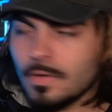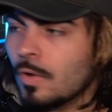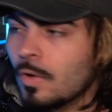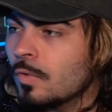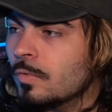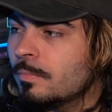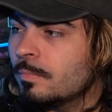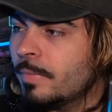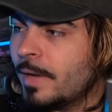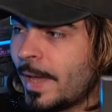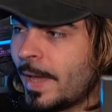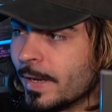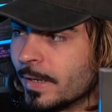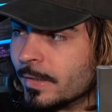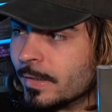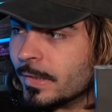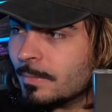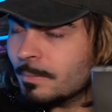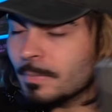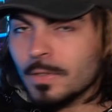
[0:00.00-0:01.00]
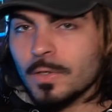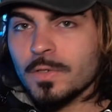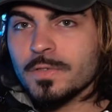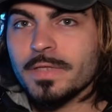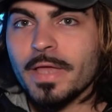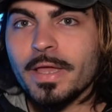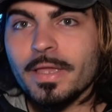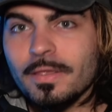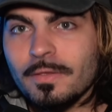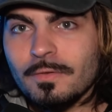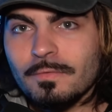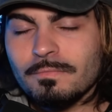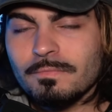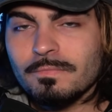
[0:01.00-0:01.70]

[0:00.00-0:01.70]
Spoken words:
all black because I